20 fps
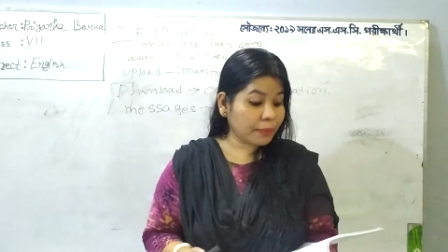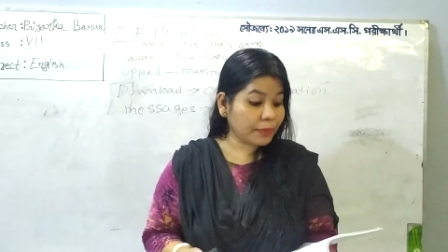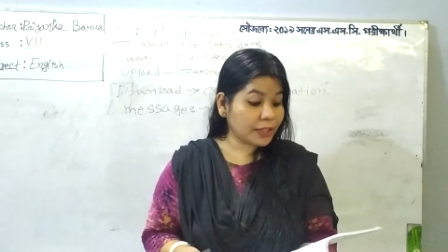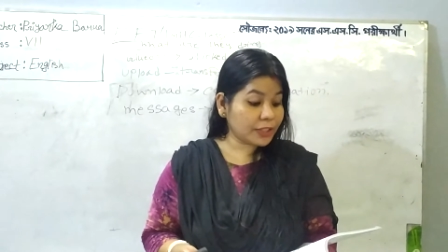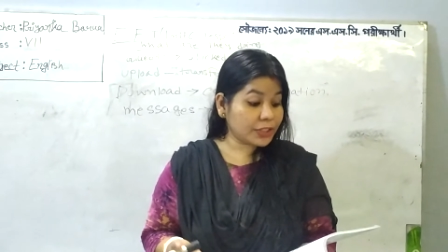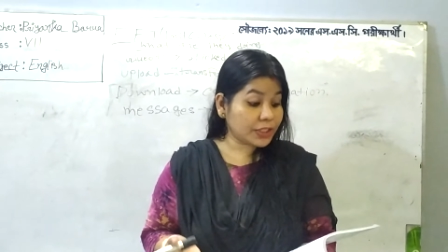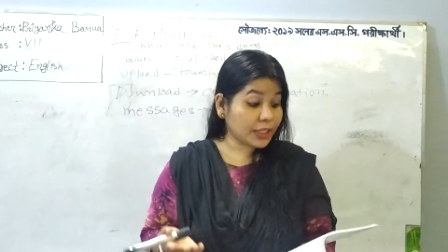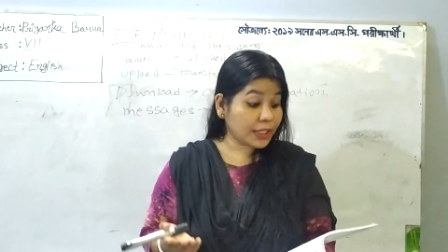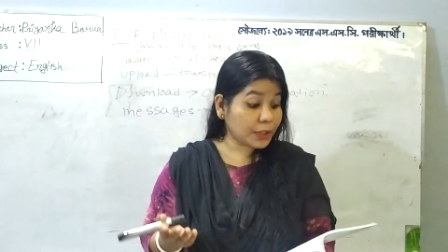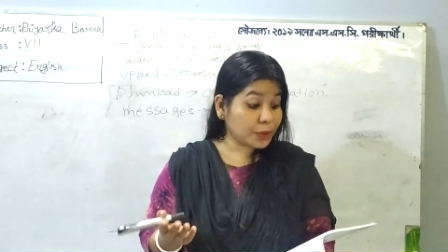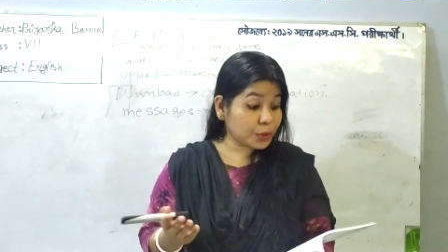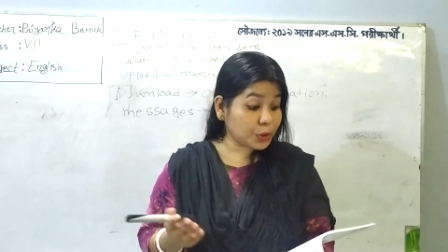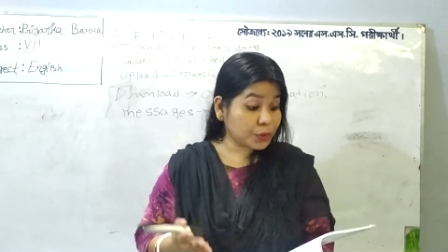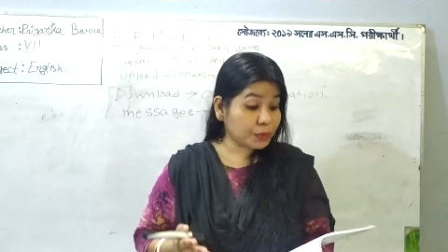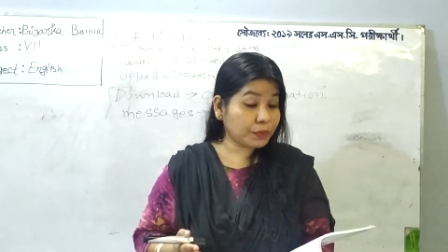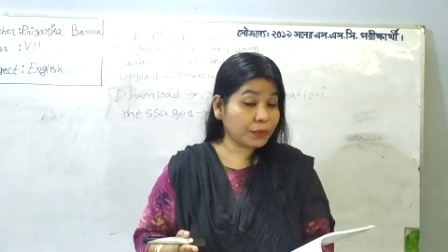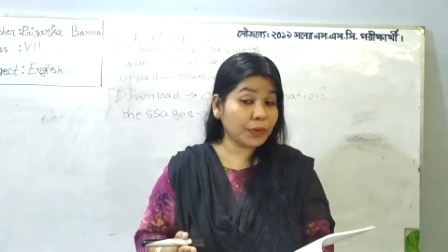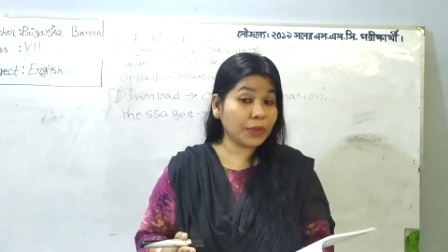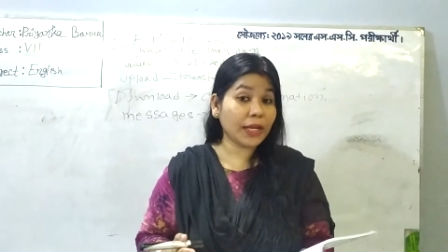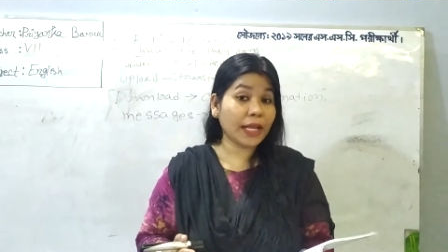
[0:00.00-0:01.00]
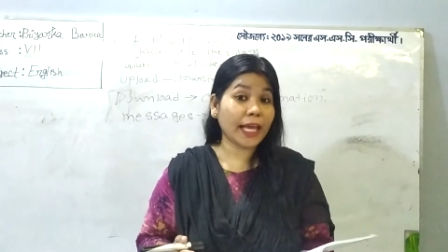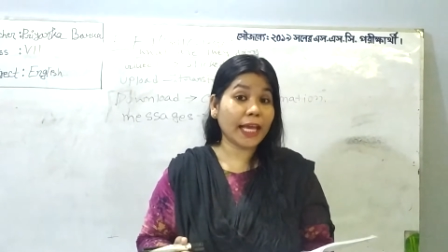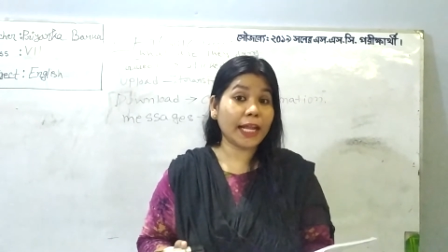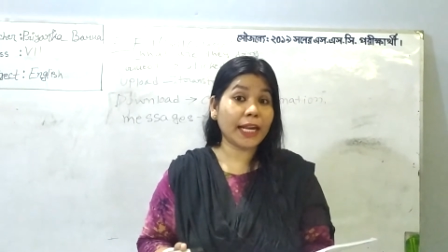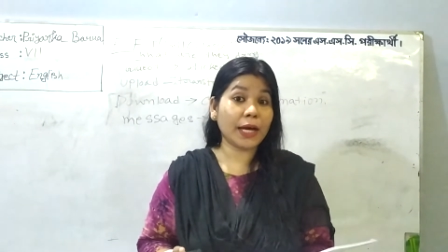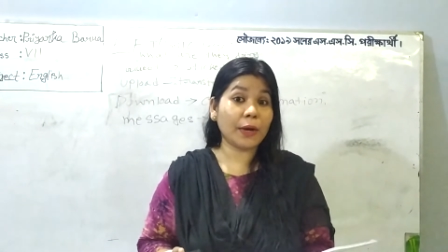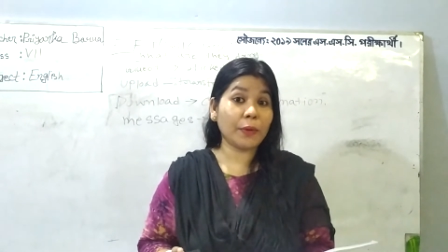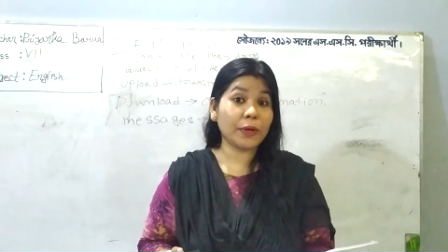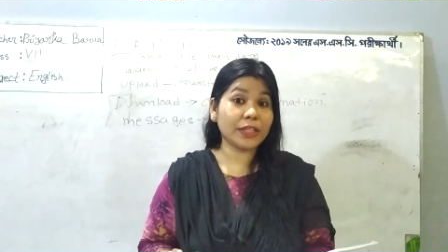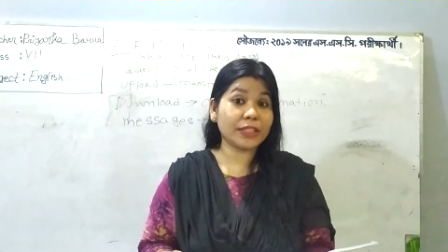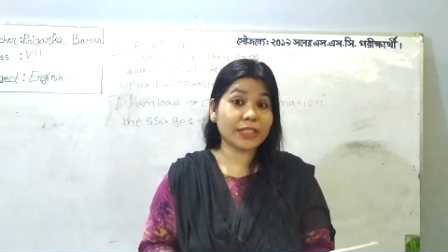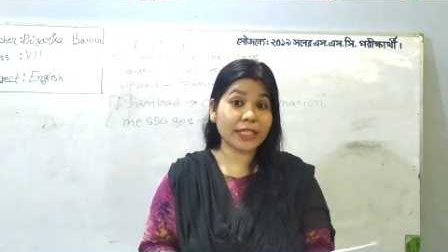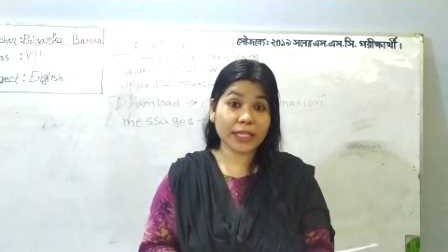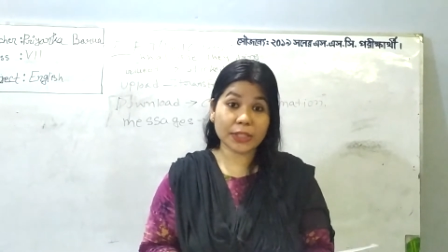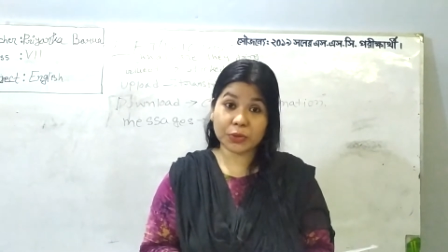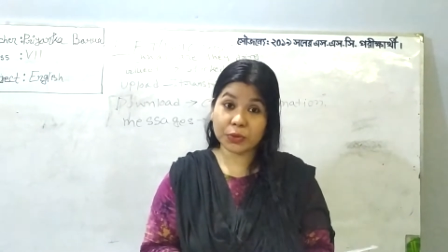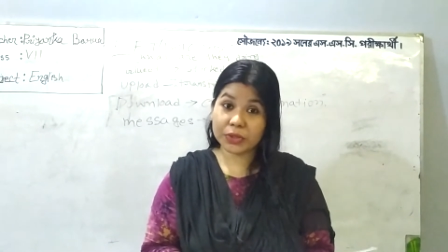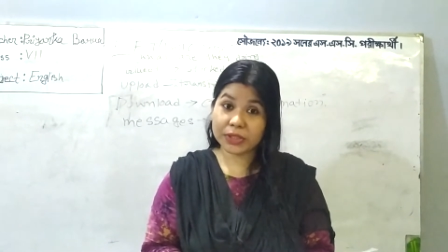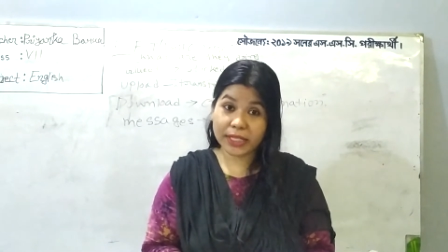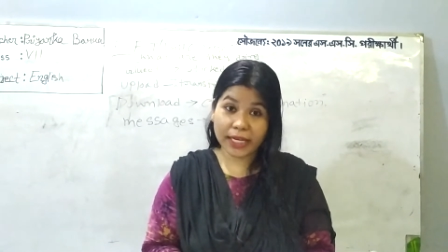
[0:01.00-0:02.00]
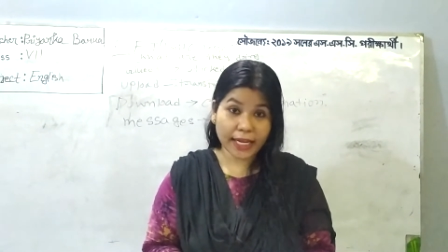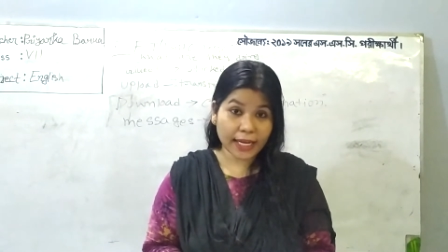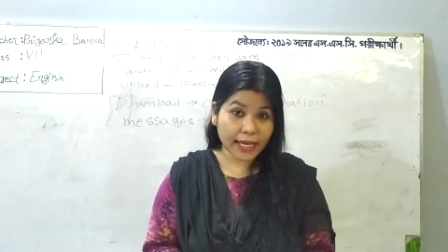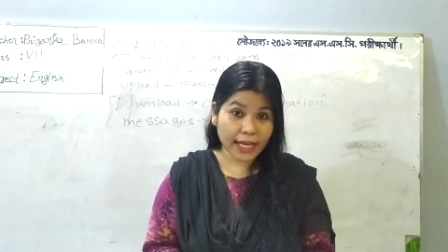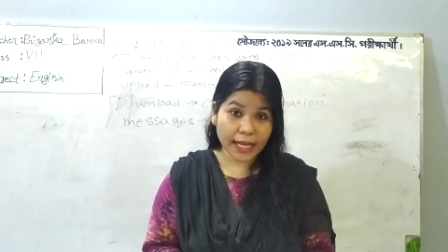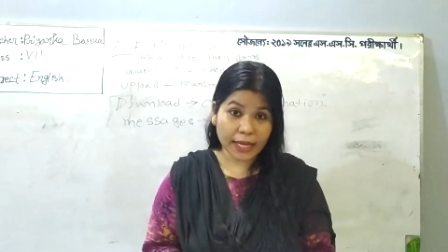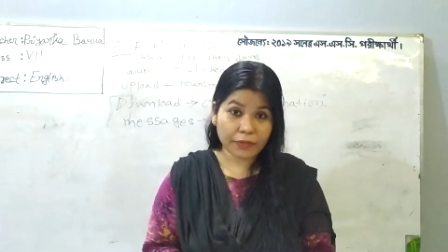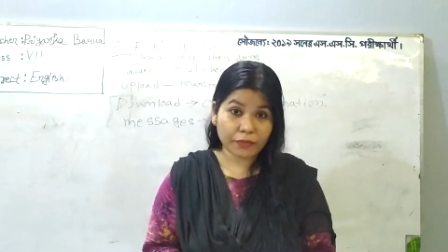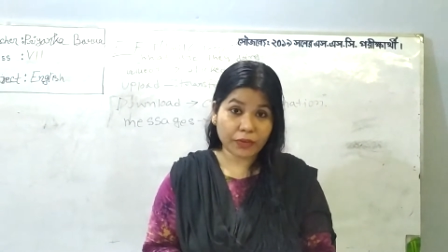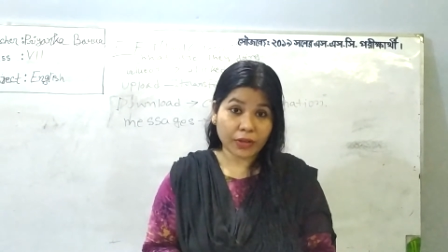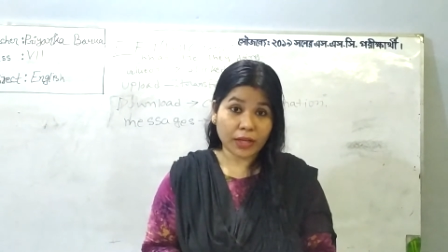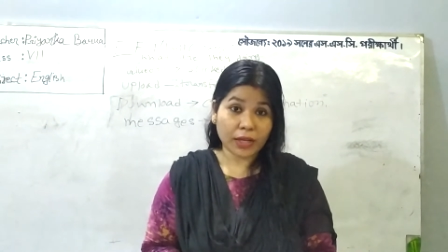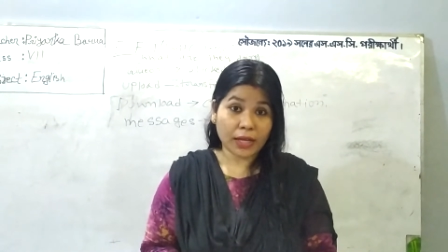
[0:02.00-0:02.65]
much useful in our day-to-day life.